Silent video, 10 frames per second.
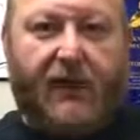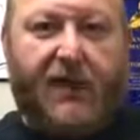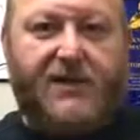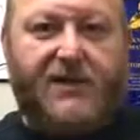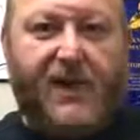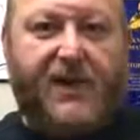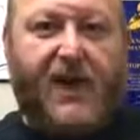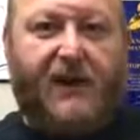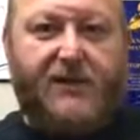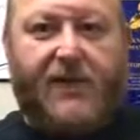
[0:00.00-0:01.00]
had a snake
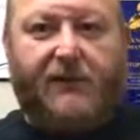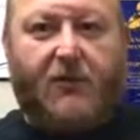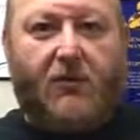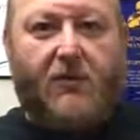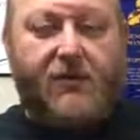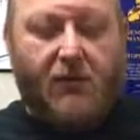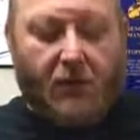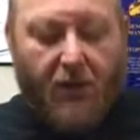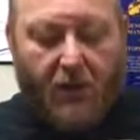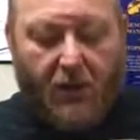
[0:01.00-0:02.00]
on it instead of a horse.
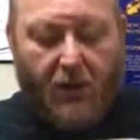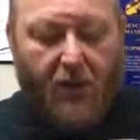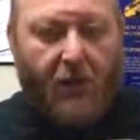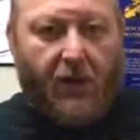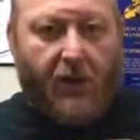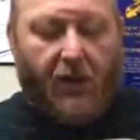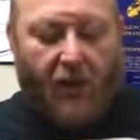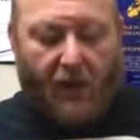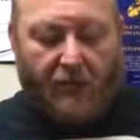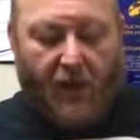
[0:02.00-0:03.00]
And
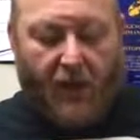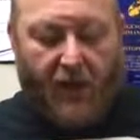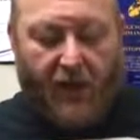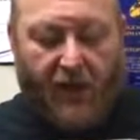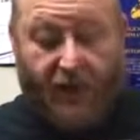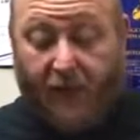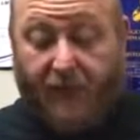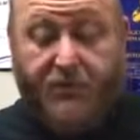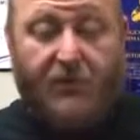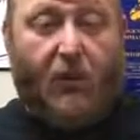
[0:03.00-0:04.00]
I
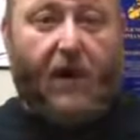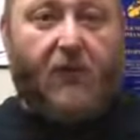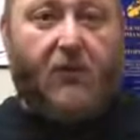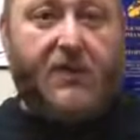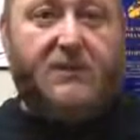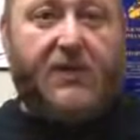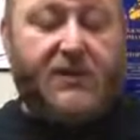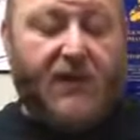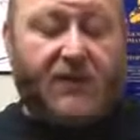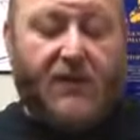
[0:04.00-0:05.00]
obviously wanted a horse
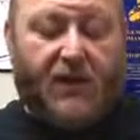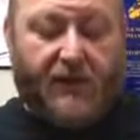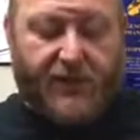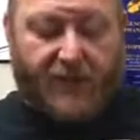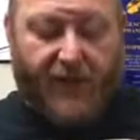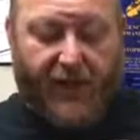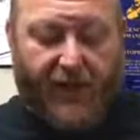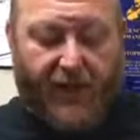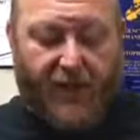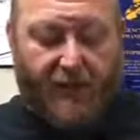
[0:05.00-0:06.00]
because that's what I
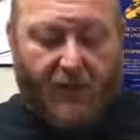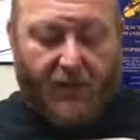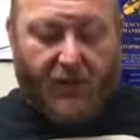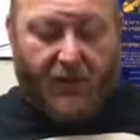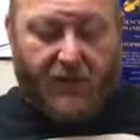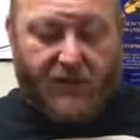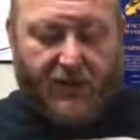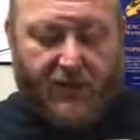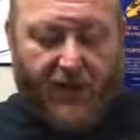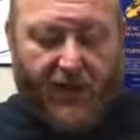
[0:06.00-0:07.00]
had.
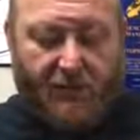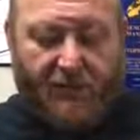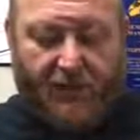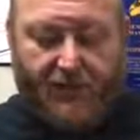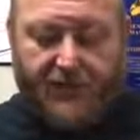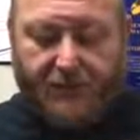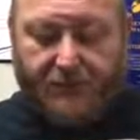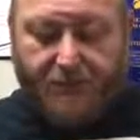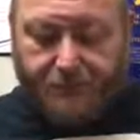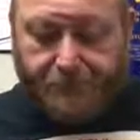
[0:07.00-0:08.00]
So I had built this one